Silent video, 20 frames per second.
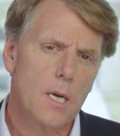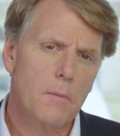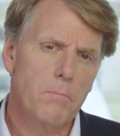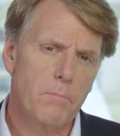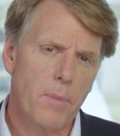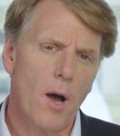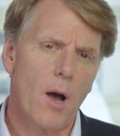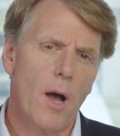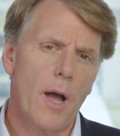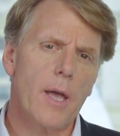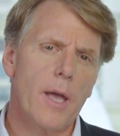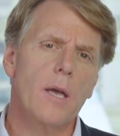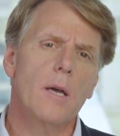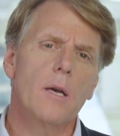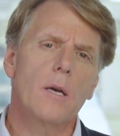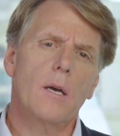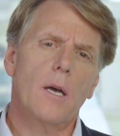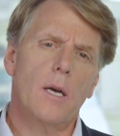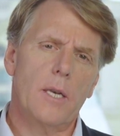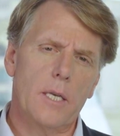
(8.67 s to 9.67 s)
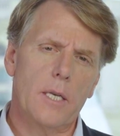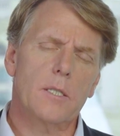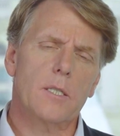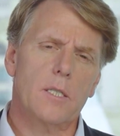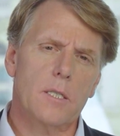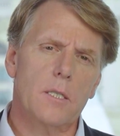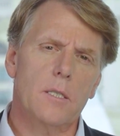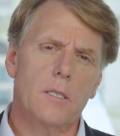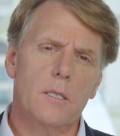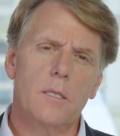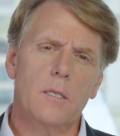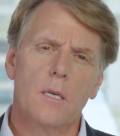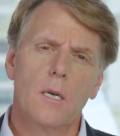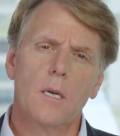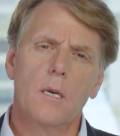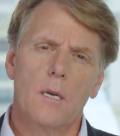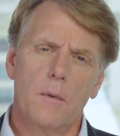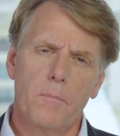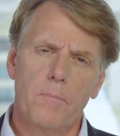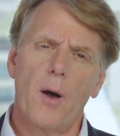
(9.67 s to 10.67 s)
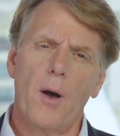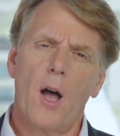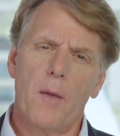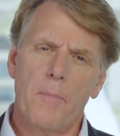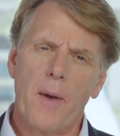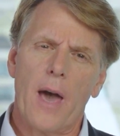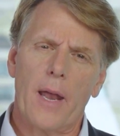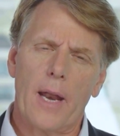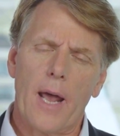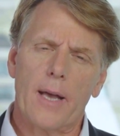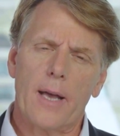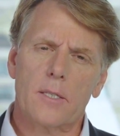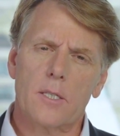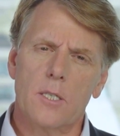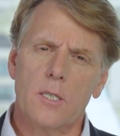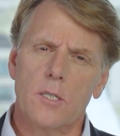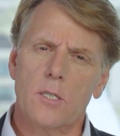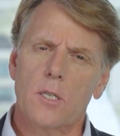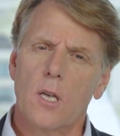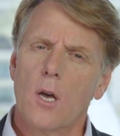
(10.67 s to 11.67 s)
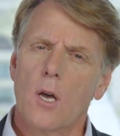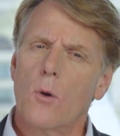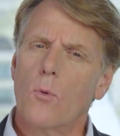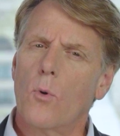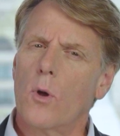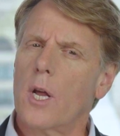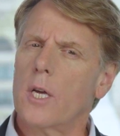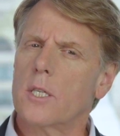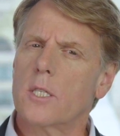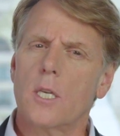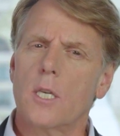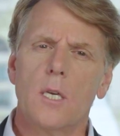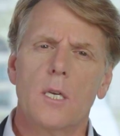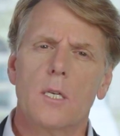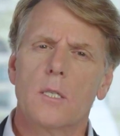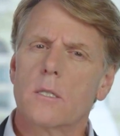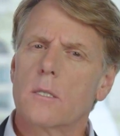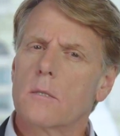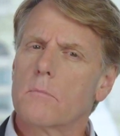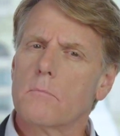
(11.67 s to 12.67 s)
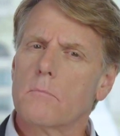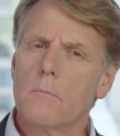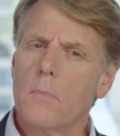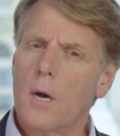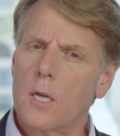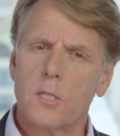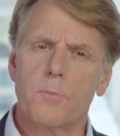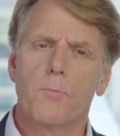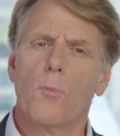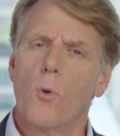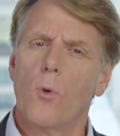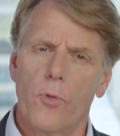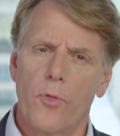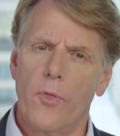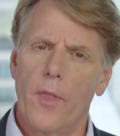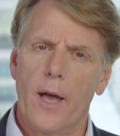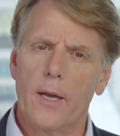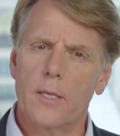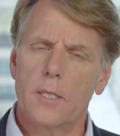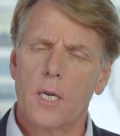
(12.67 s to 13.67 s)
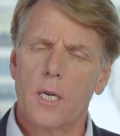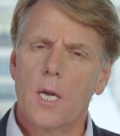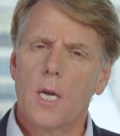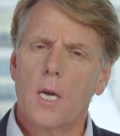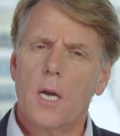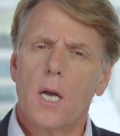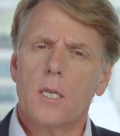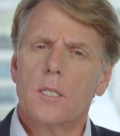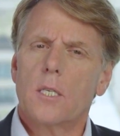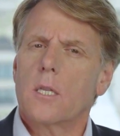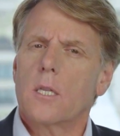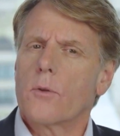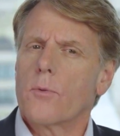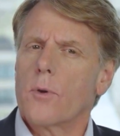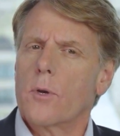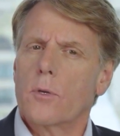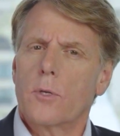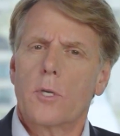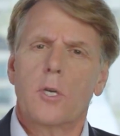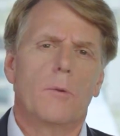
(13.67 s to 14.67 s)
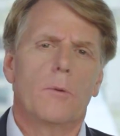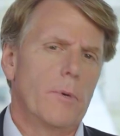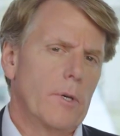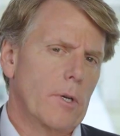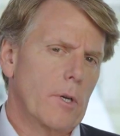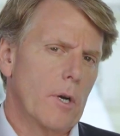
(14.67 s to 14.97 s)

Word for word: by an incident and by bad actors, what I see is much more than that. I see the real human